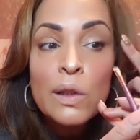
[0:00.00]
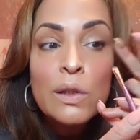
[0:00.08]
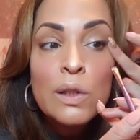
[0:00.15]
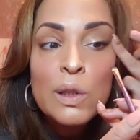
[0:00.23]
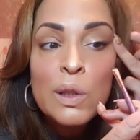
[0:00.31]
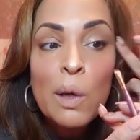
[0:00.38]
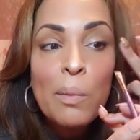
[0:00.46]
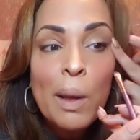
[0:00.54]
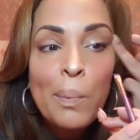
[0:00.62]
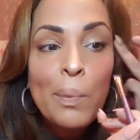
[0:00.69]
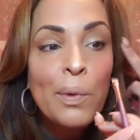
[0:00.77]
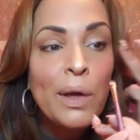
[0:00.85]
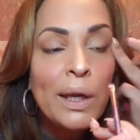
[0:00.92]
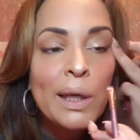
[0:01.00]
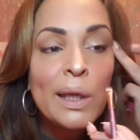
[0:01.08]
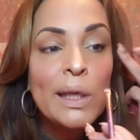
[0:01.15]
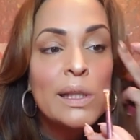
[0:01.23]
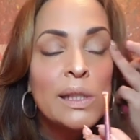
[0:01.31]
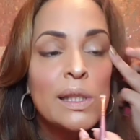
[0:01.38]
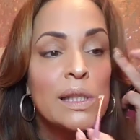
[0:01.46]
So my point
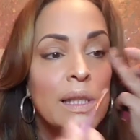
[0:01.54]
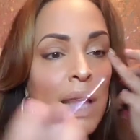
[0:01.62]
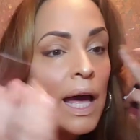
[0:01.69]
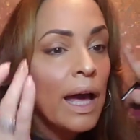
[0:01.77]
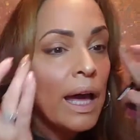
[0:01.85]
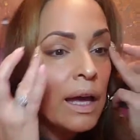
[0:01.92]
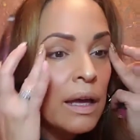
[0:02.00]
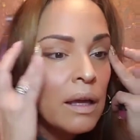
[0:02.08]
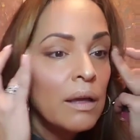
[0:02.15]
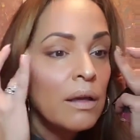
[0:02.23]
is that